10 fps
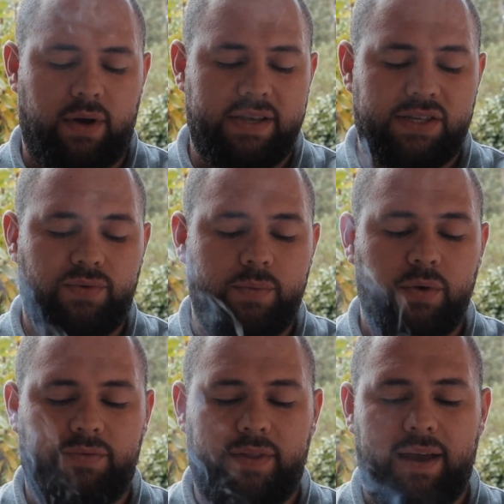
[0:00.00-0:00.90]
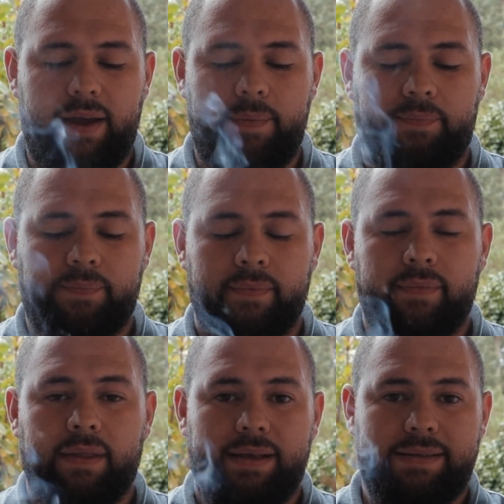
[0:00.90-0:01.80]
I just removed the
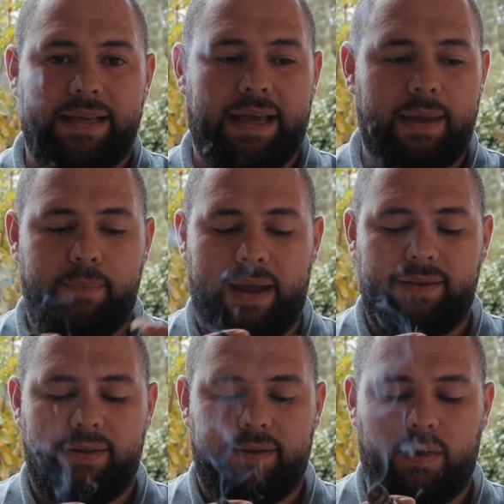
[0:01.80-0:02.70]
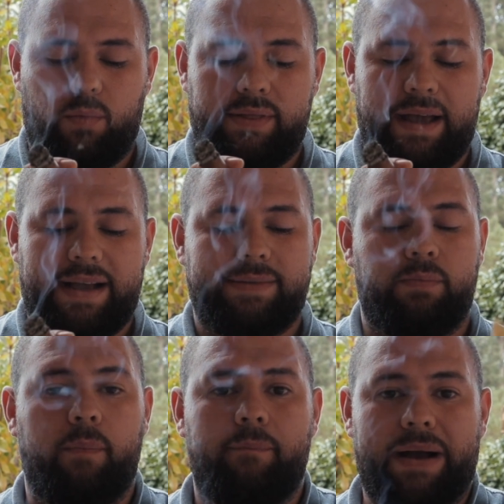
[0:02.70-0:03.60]
second band, the one that has
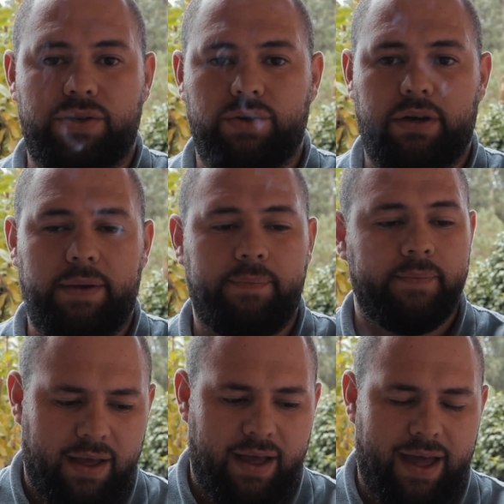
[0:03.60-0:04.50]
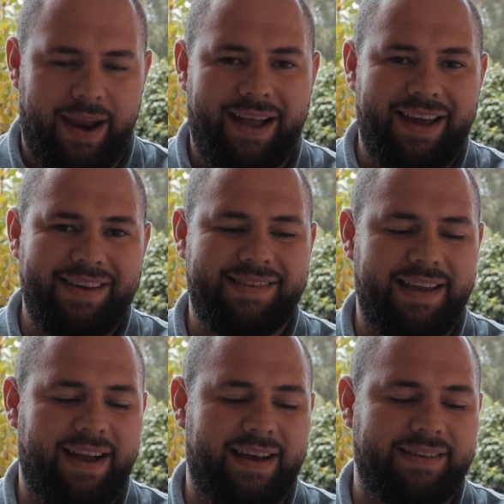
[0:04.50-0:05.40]
Mombacho on it. And I gotta
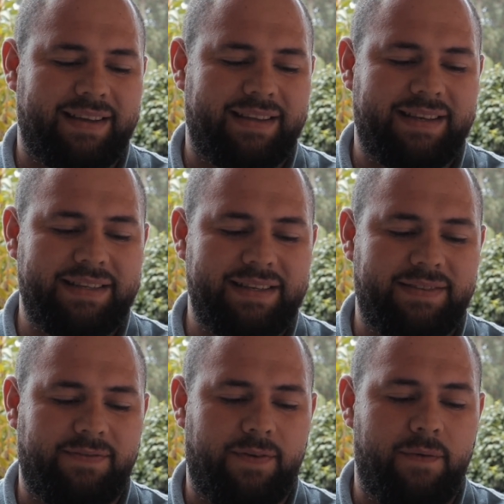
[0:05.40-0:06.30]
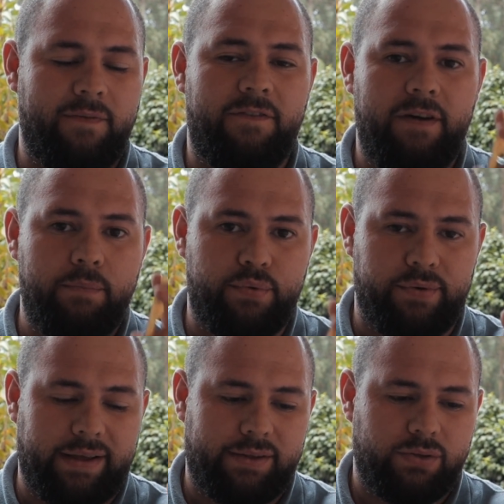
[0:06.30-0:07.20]
say, guys, this is from
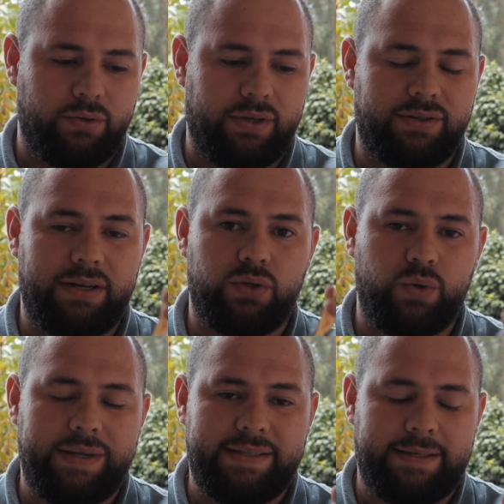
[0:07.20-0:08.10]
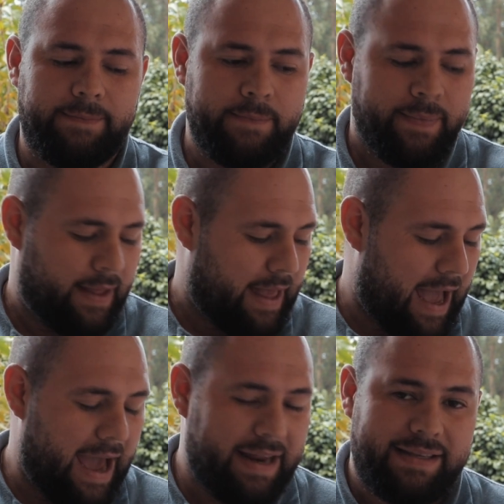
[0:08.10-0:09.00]
February 2020,
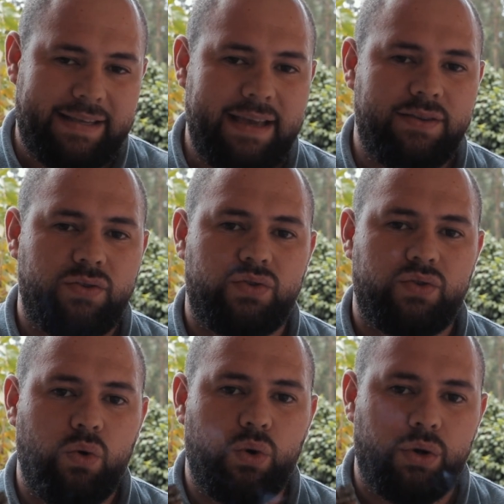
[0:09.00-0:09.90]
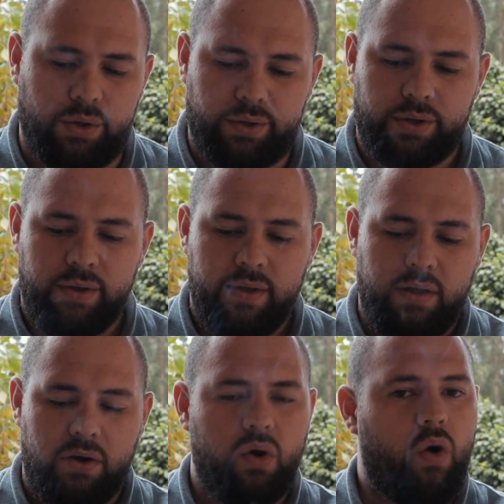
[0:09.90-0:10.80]
and it tastes so good.
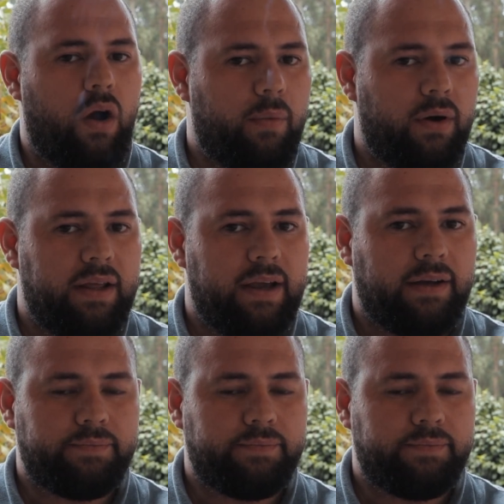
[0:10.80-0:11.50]
No ammonia,